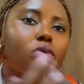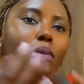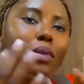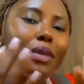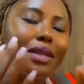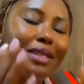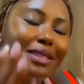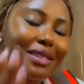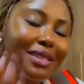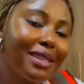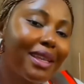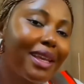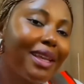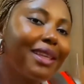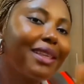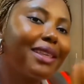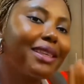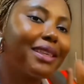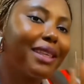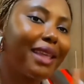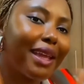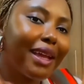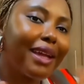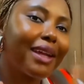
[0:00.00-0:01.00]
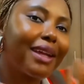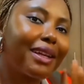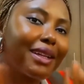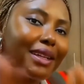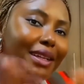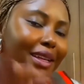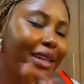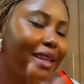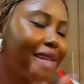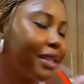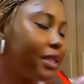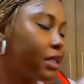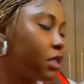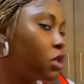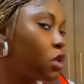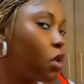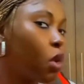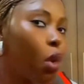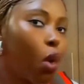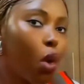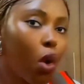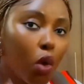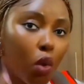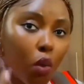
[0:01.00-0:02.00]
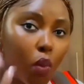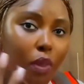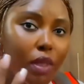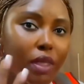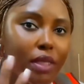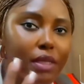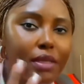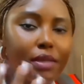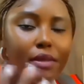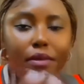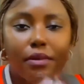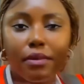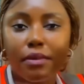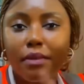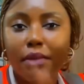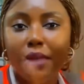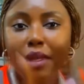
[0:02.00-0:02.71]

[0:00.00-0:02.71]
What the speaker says: to maintain deck cleanliness always.